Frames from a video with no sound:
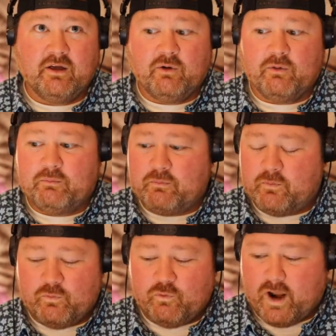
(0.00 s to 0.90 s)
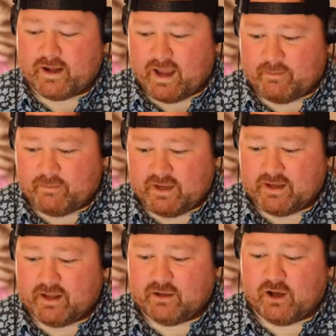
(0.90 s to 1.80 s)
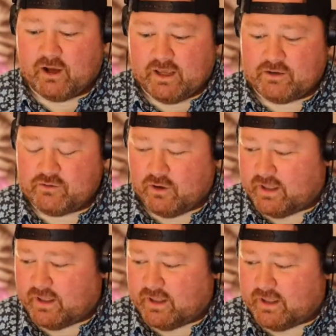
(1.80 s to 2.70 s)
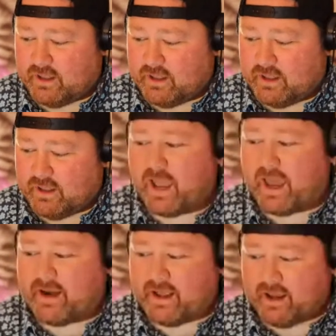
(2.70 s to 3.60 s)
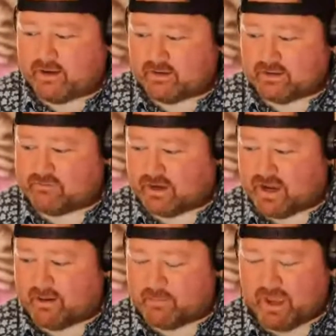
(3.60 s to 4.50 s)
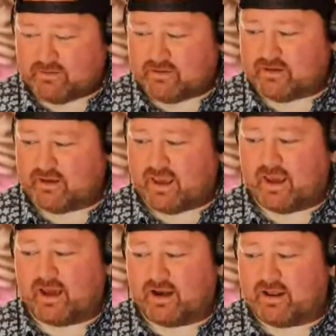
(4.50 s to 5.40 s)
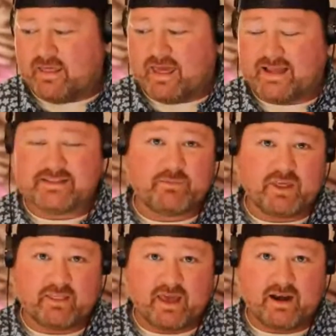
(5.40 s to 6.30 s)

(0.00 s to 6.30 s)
write a comment, log in, and do all that stuff. But go ahead and leave a comment, and that's something that